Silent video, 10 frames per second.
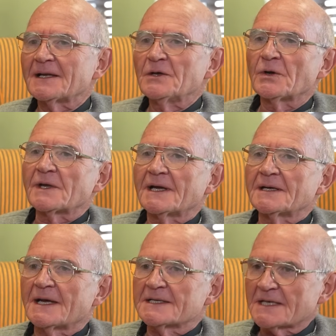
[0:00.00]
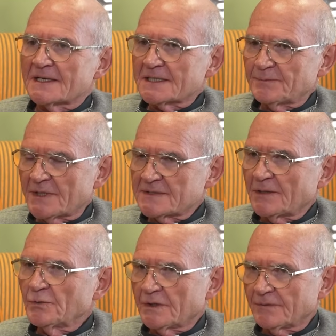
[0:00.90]
Look, I suppose I
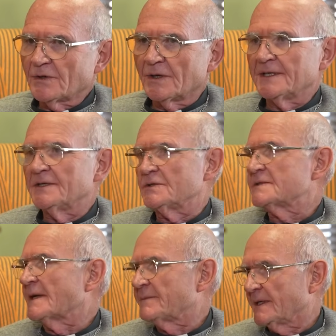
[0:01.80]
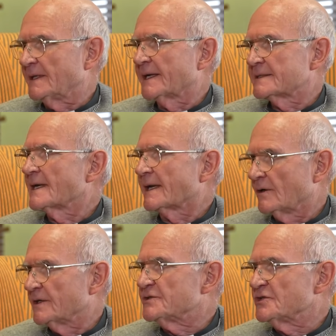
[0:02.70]
would have gone into something like
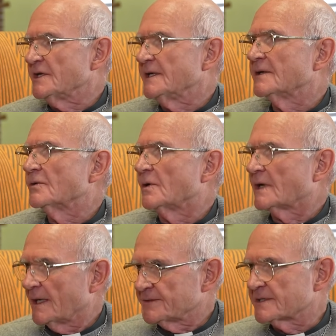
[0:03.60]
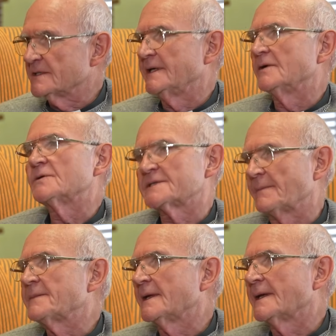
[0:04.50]
psychology or counseling or
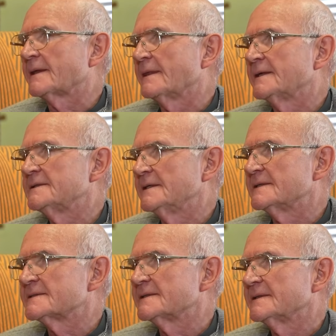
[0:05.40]
something like that, yes.